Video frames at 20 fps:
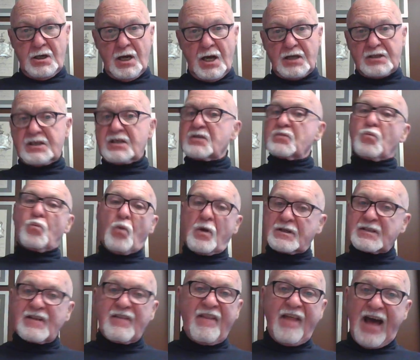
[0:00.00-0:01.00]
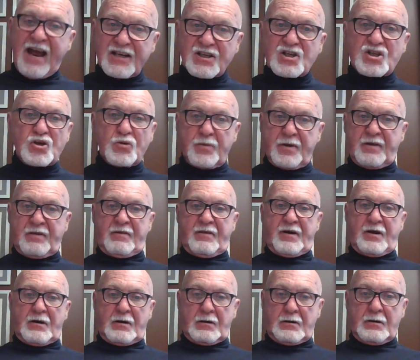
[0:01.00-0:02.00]
I says, "What's that doing
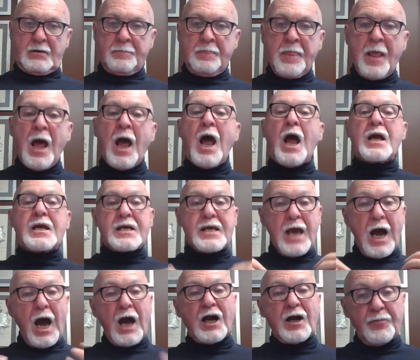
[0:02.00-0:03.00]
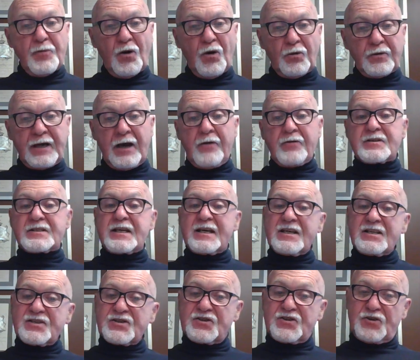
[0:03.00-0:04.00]
there?" Yacomo, now it's
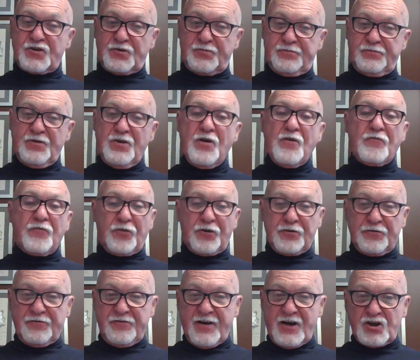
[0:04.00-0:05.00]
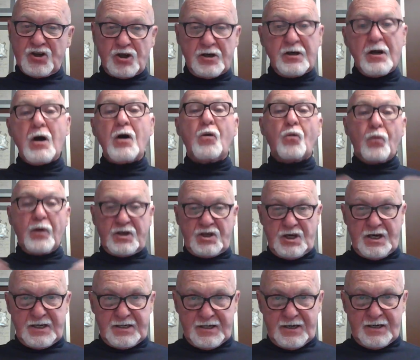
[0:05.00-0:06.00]
his turn for confession, which
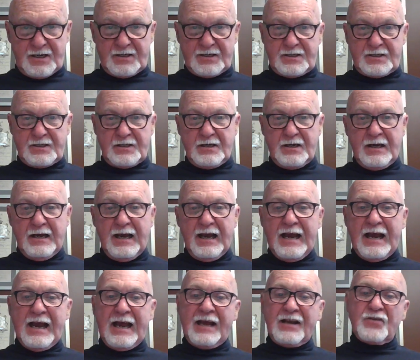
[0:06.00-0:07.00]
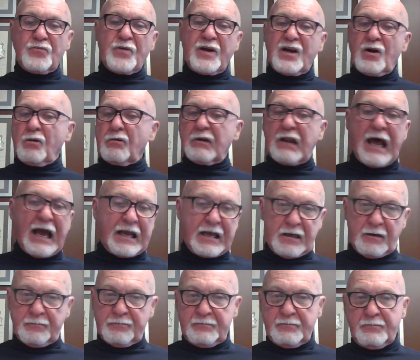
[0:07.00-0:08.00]
he does. And we don't like
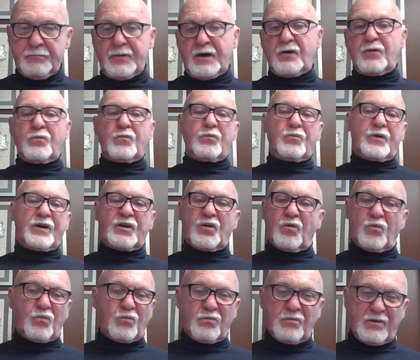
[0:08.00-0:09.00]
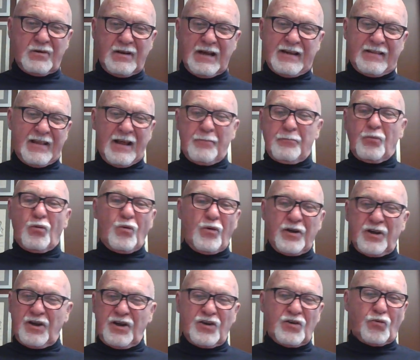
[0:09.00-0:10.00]
him, but we don't, at that
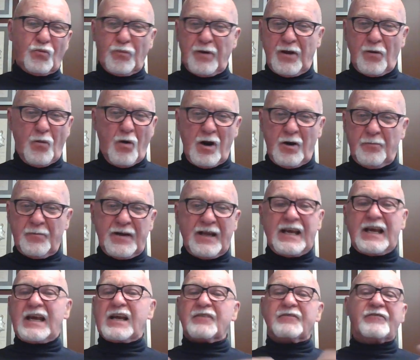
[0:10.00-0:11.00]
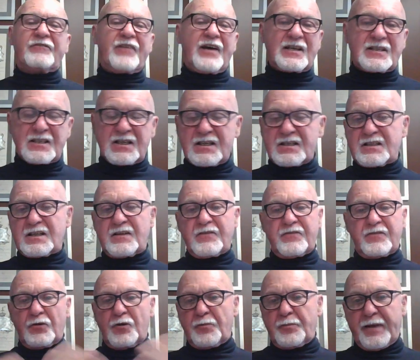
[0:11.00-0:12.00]
point, you don't really want him to. He confesses, he
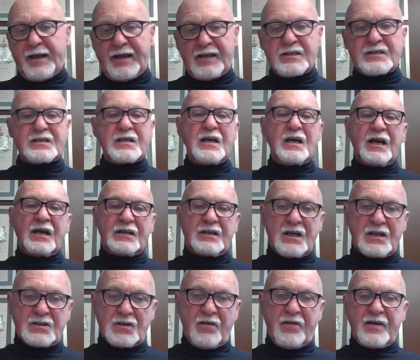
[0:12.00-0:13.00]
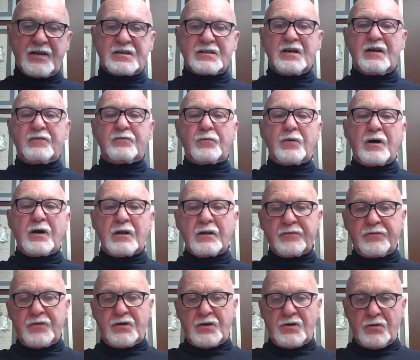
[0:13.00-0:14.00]
repents, and does all that stuff. Well,
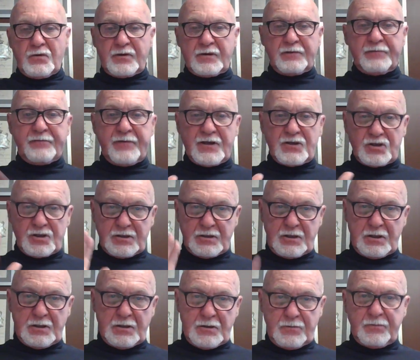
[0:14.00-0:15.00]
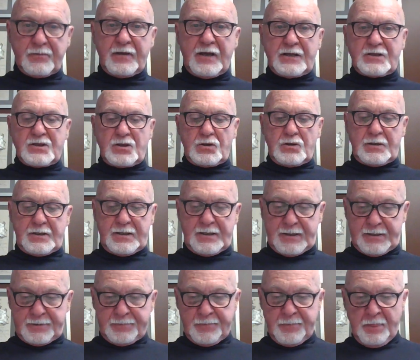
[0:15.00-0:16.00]
if you go to confession, that's a good
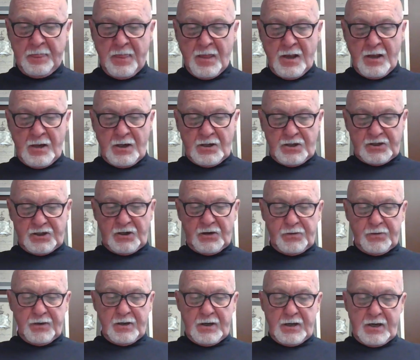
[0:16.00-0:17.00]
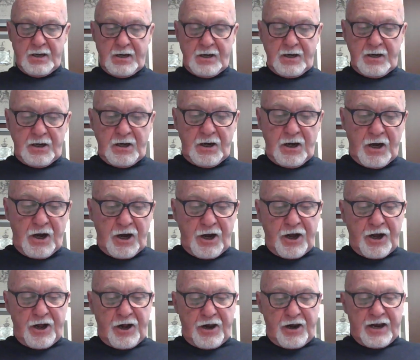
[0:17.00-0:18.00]
thing. So
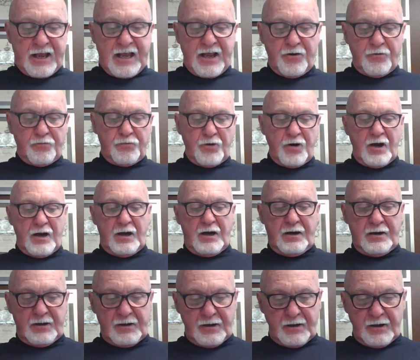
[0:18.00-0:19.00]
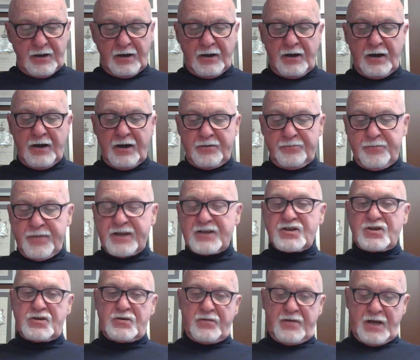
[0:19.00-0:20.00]
he
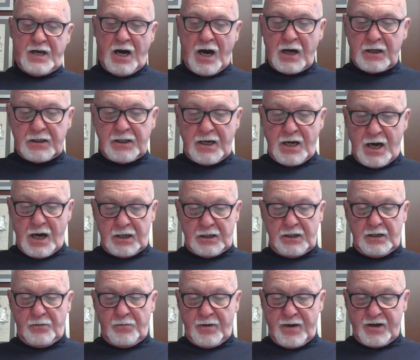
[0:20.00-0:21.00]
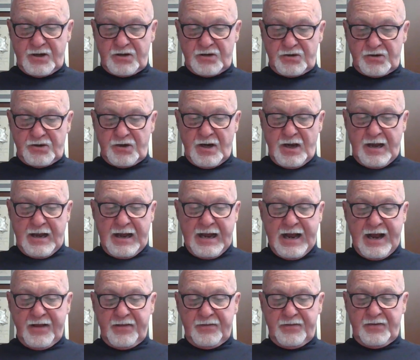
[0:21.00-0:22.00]
admits to the ugly, ugly wager,
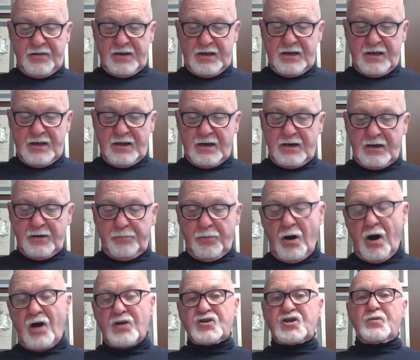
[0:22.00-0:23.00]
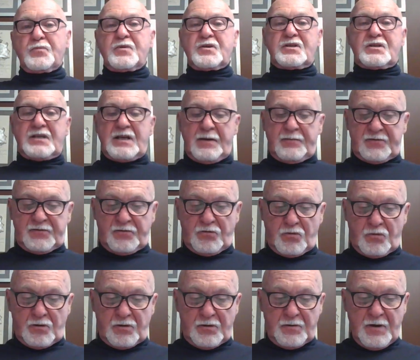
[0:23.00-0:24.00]
and Posthumous steps
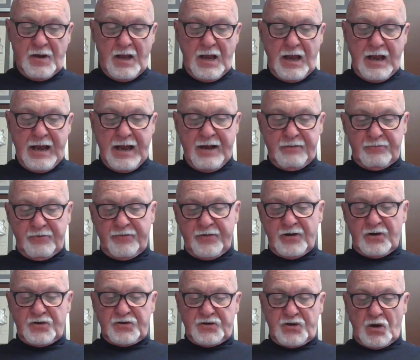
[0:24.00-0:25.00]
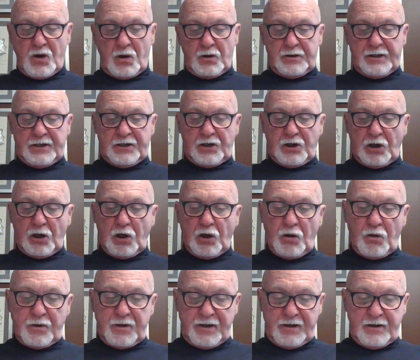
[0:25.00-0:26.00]
forward and reveals all,
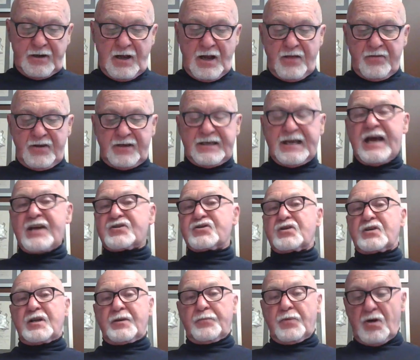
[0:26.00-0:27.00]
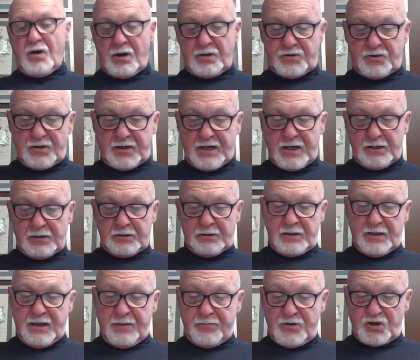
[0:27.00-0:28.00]
including the dastardly plot to kill
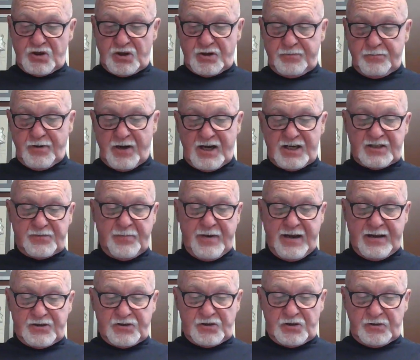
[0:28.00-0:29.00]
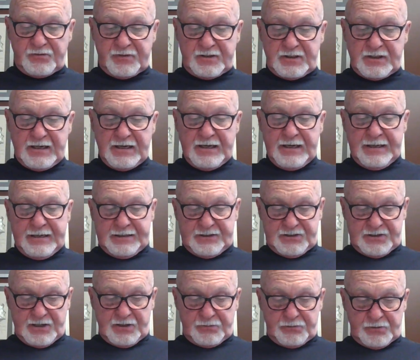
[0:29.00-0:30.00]
Imogen by his manservant,
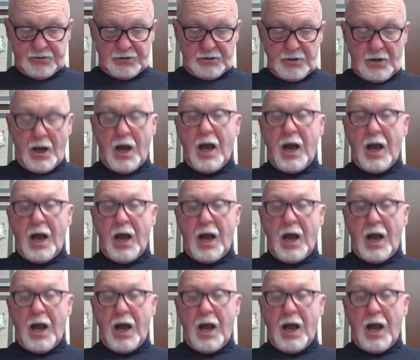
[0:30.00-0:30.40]
etc.